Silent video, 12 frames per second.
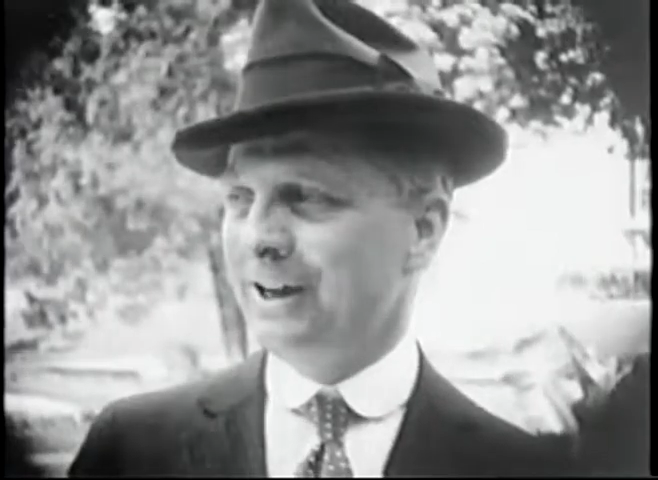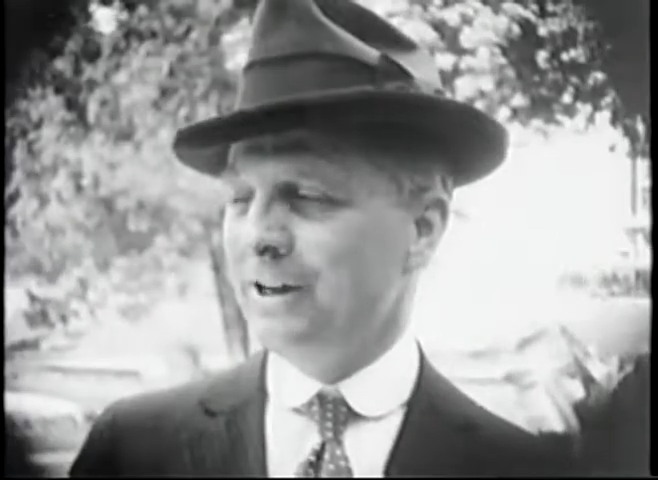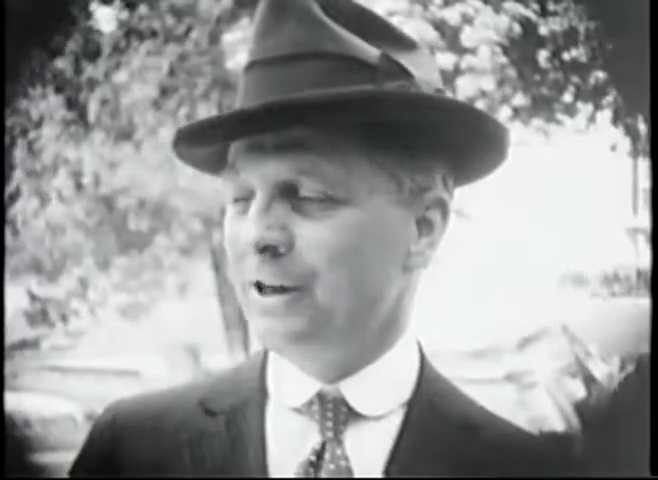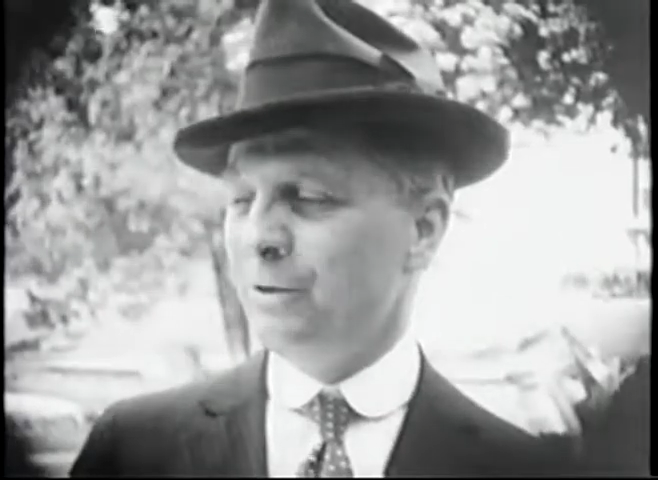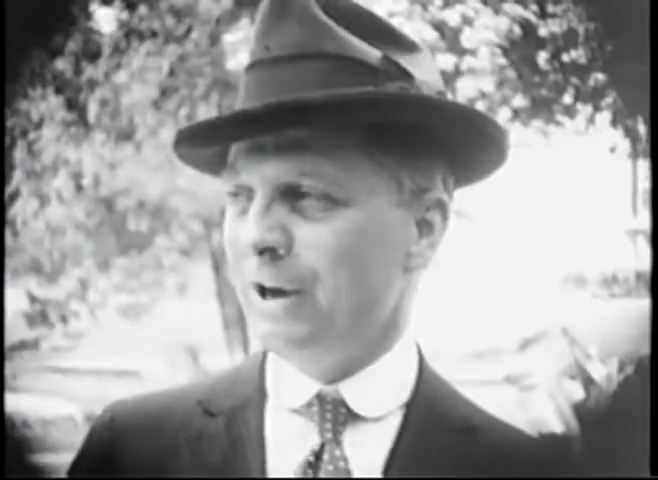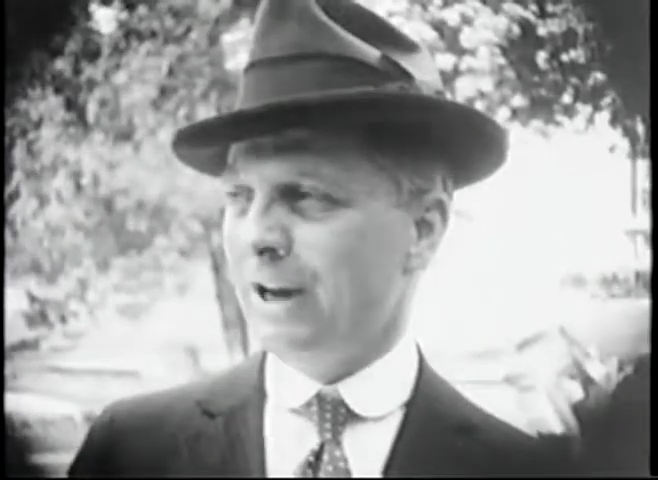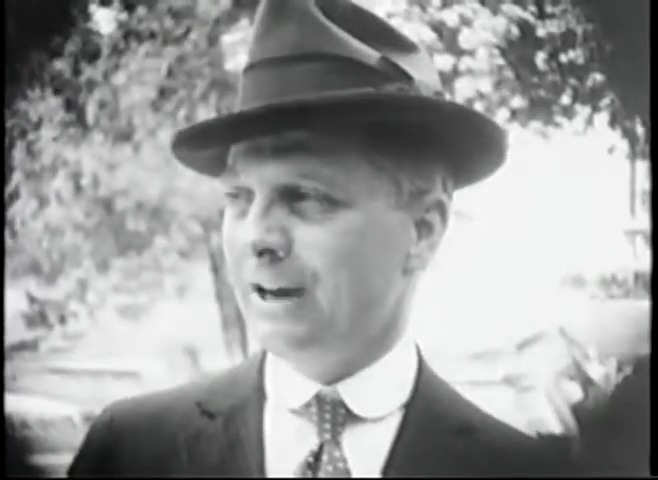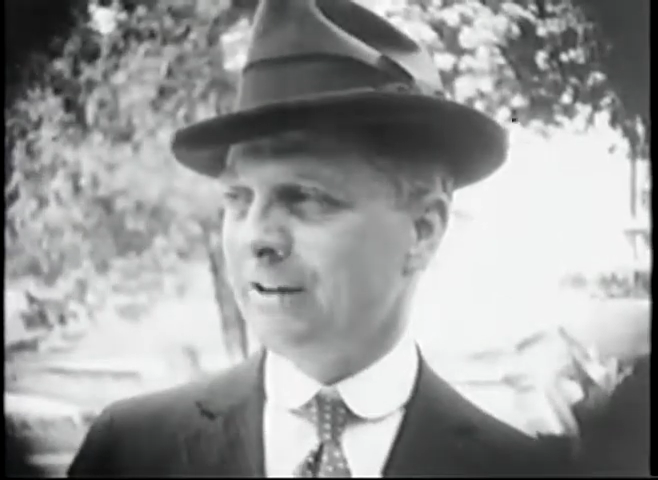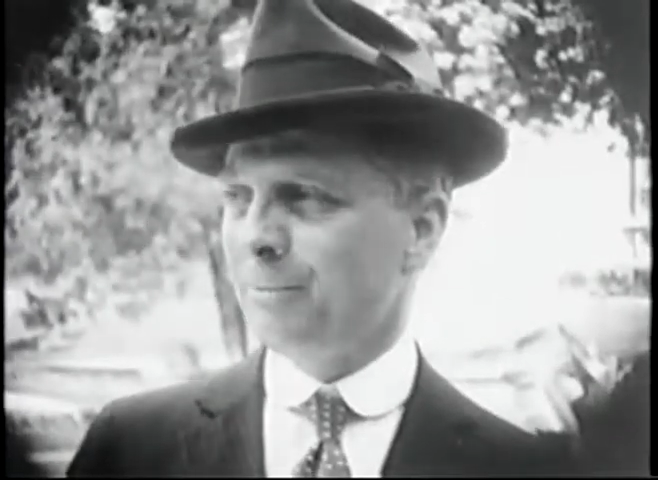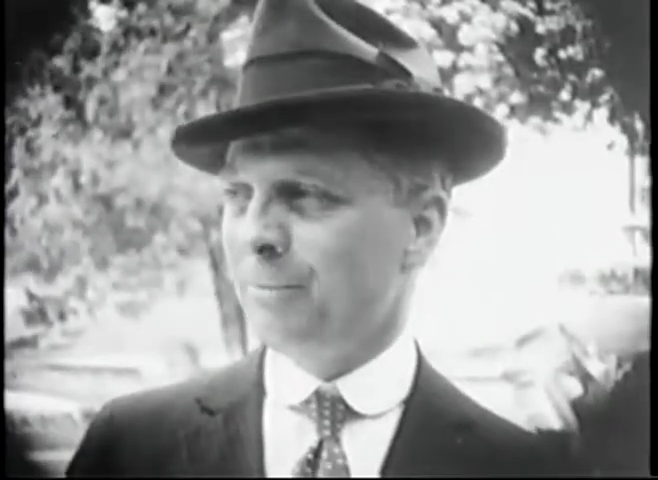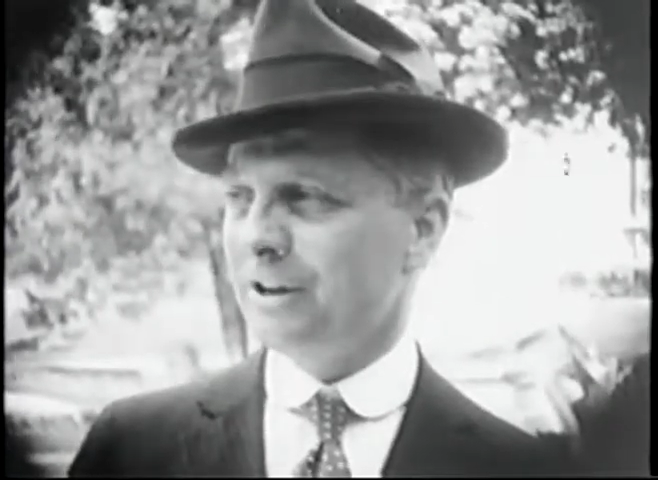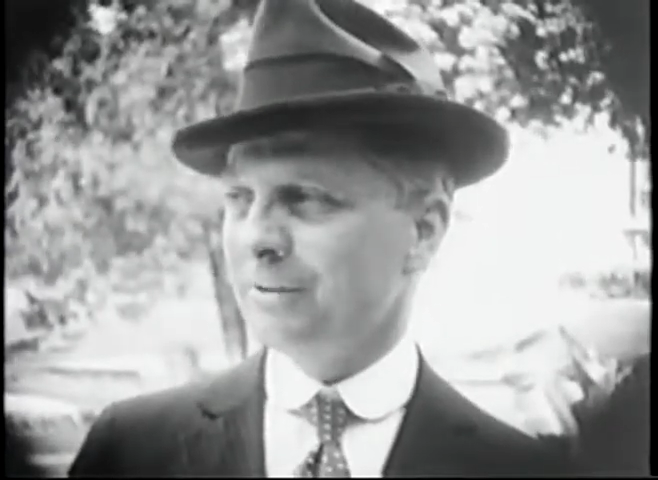Brother
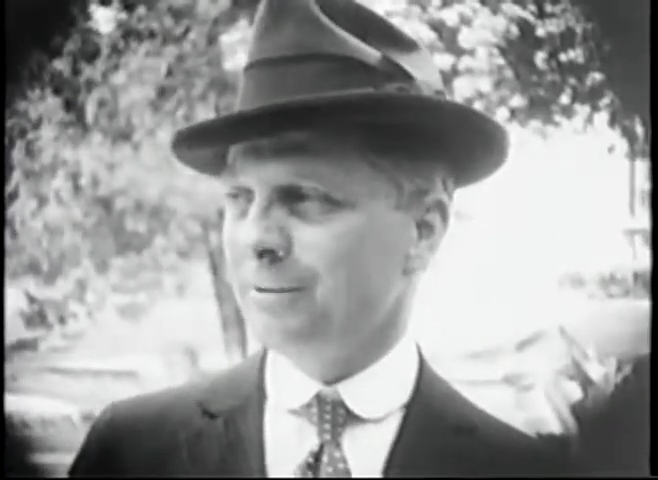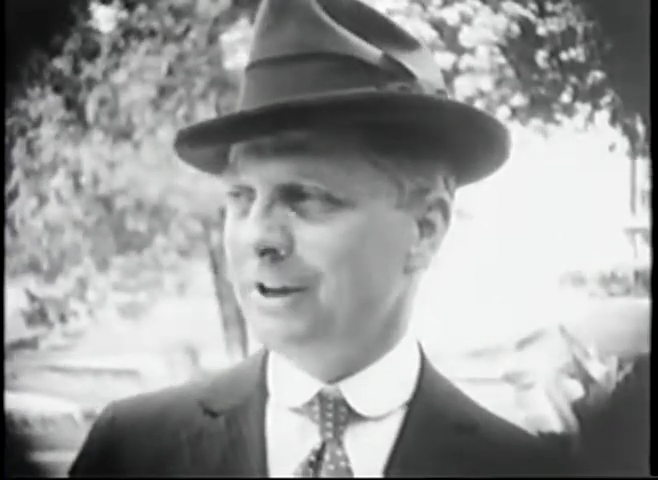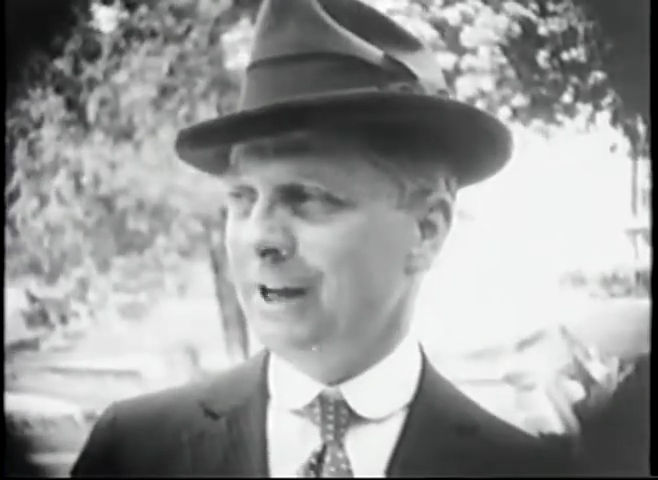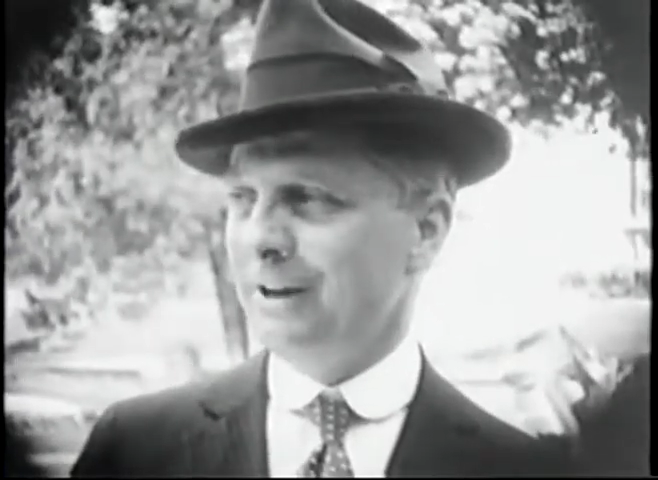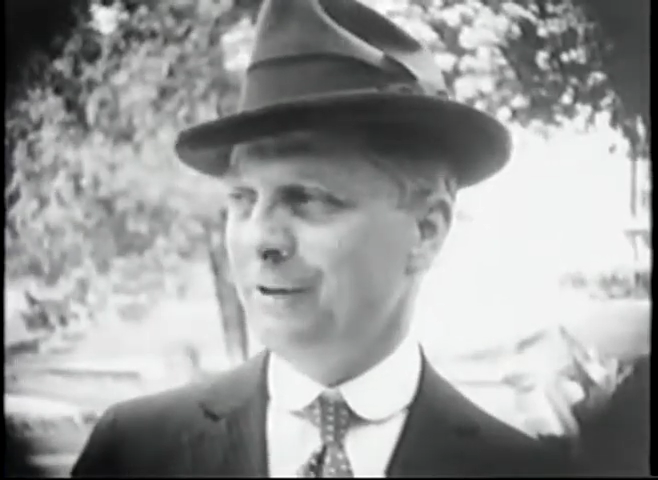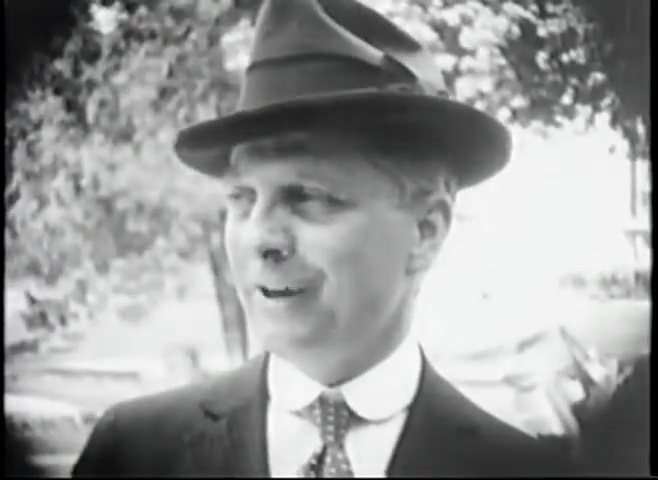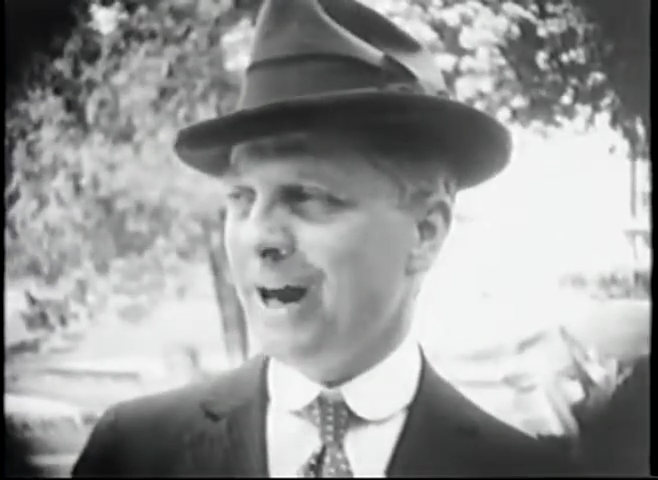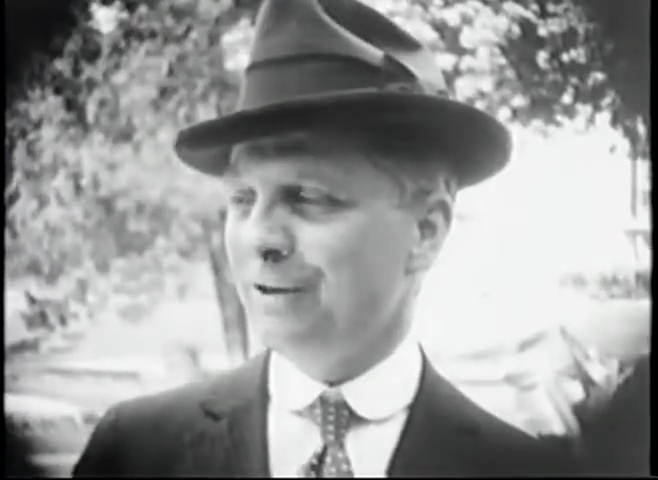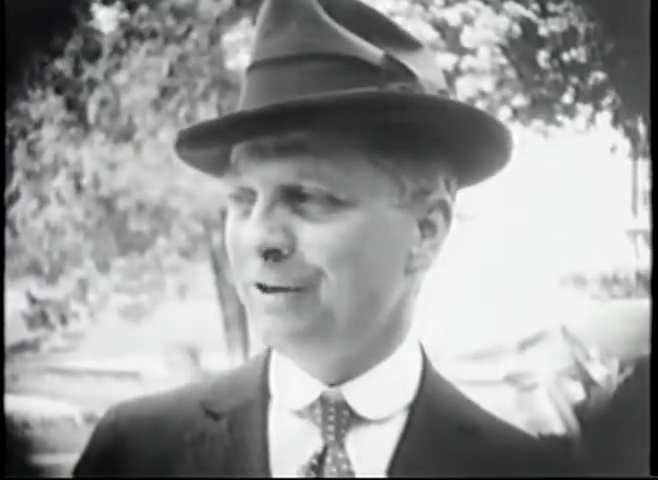Young has been associated